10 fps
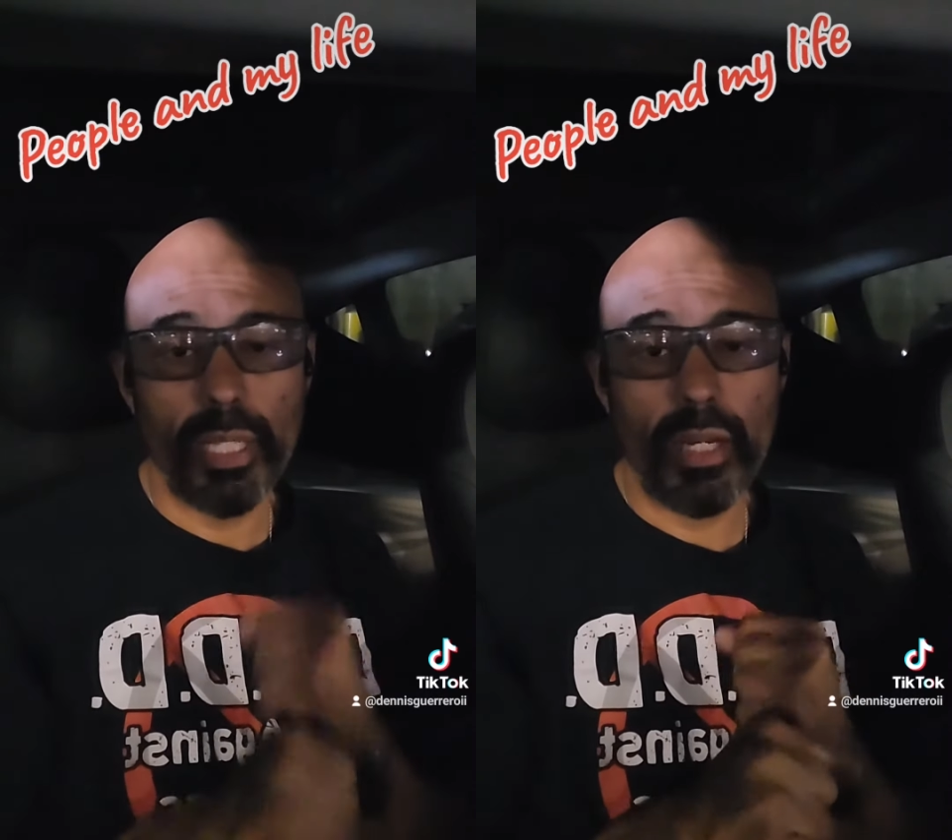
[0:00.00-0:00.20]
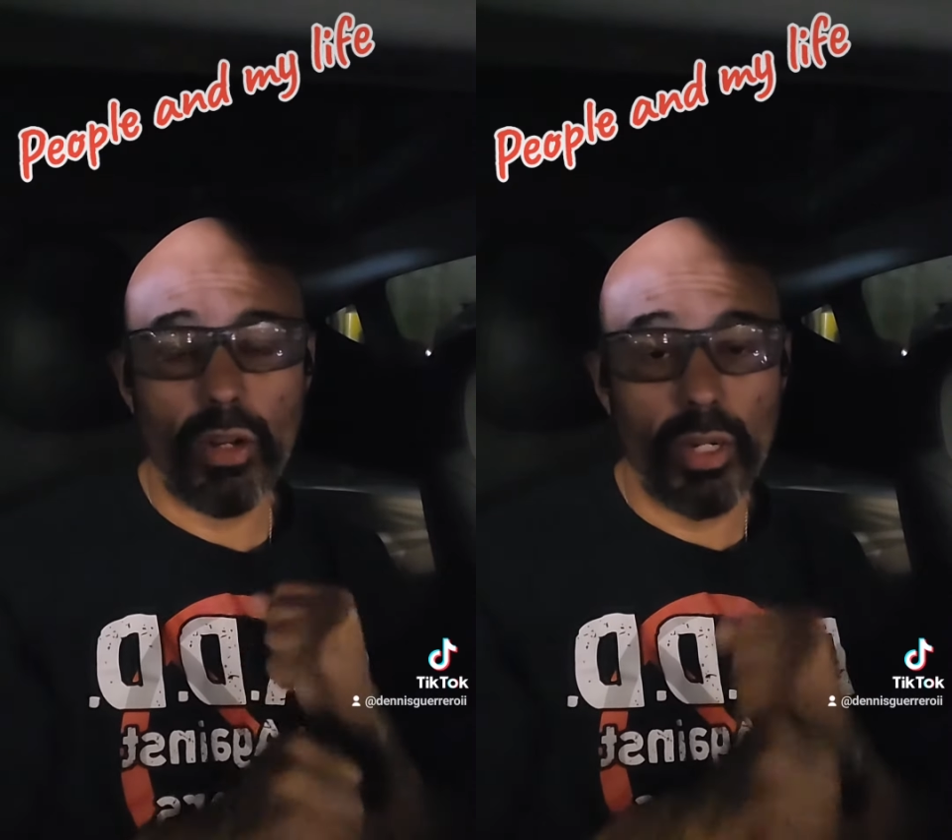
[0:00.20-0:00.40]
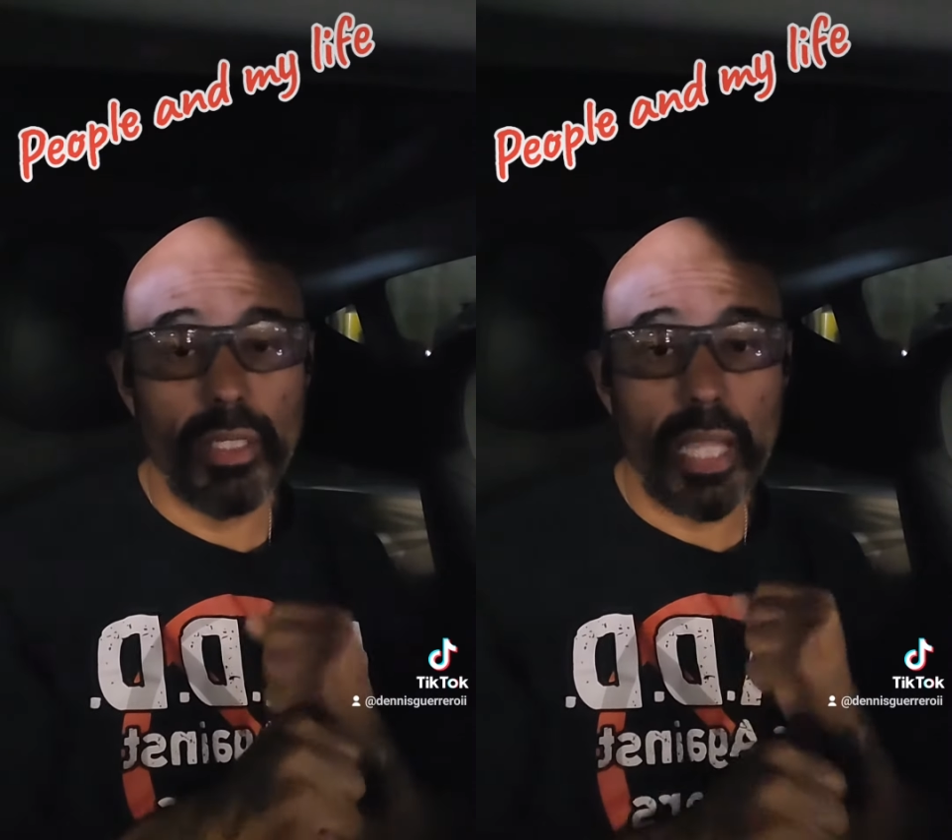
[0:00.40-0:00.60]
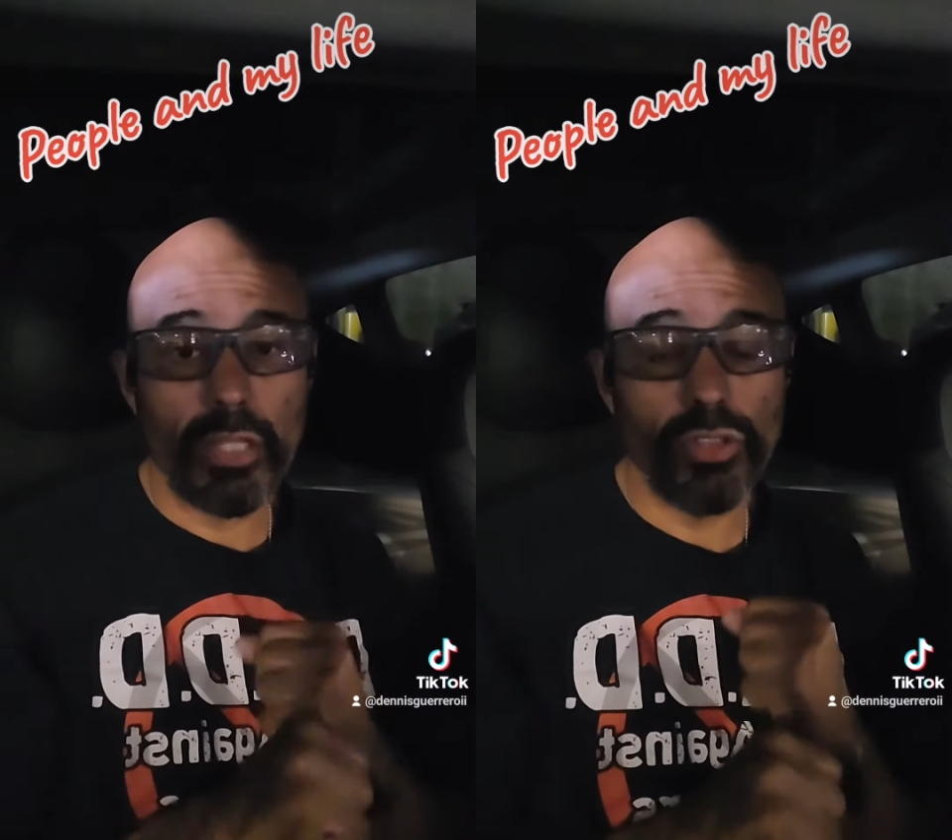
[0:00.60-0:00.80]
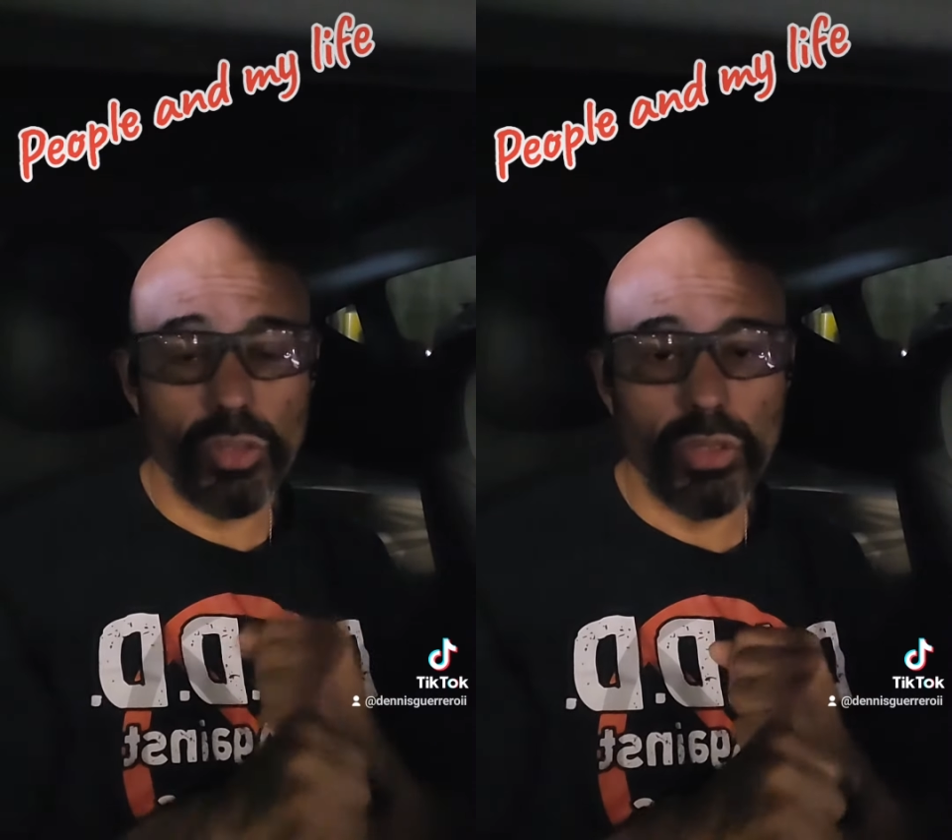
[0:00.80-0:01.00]
that are in
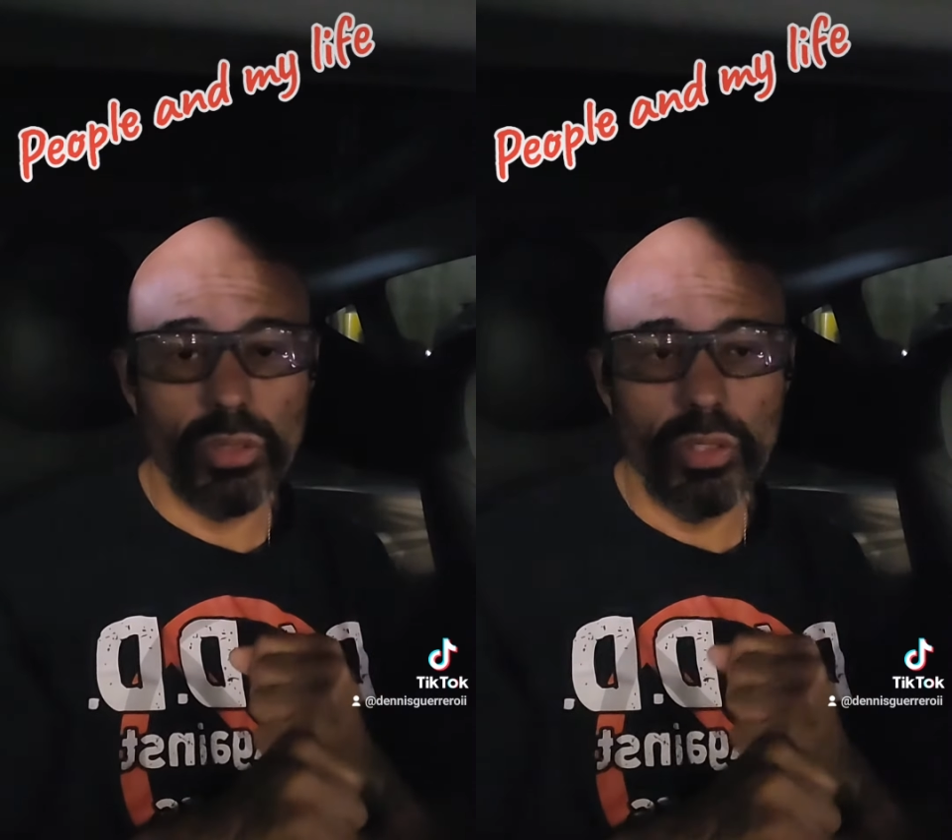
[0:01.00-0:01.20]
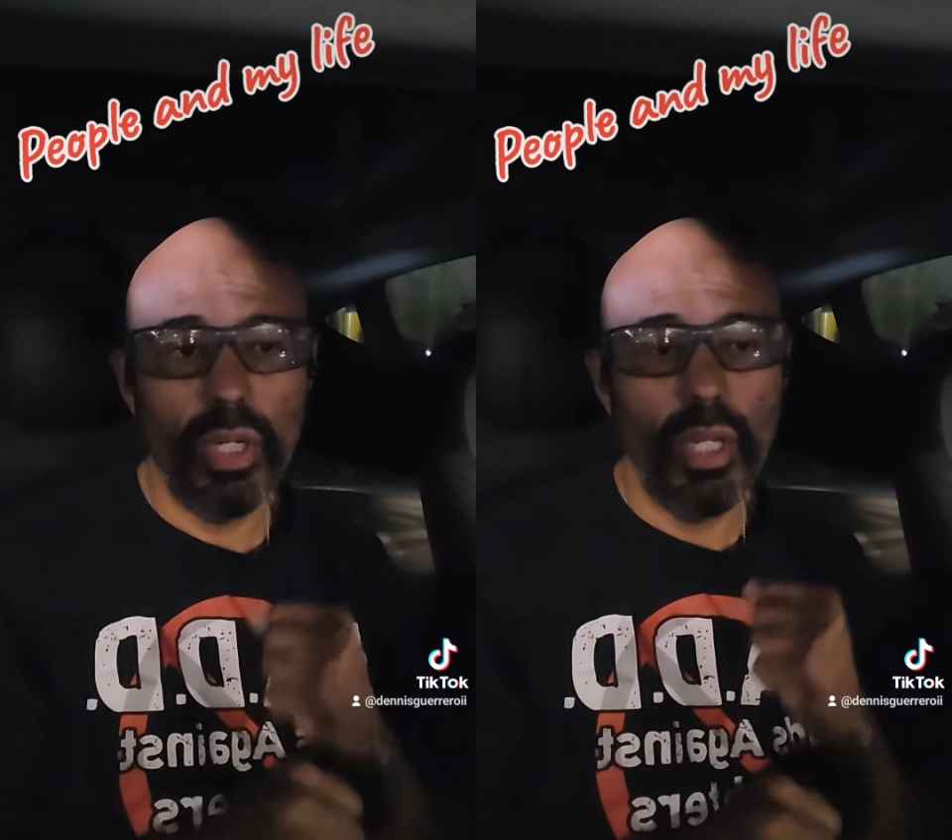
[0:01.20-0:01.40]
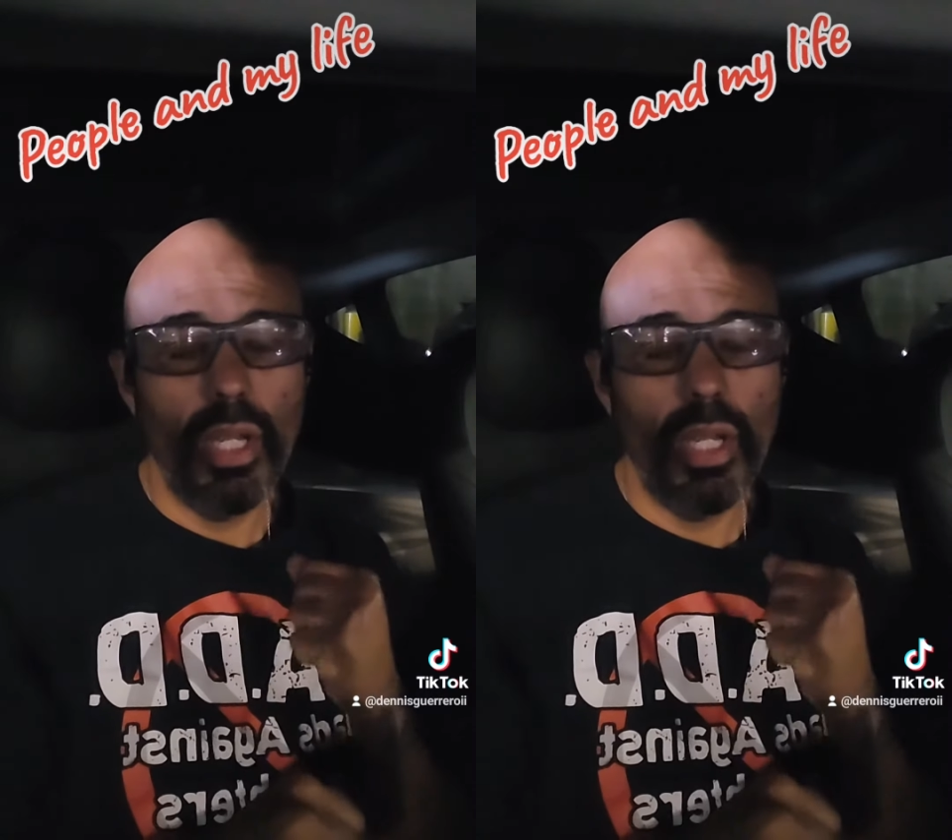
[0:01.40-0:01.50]
that circle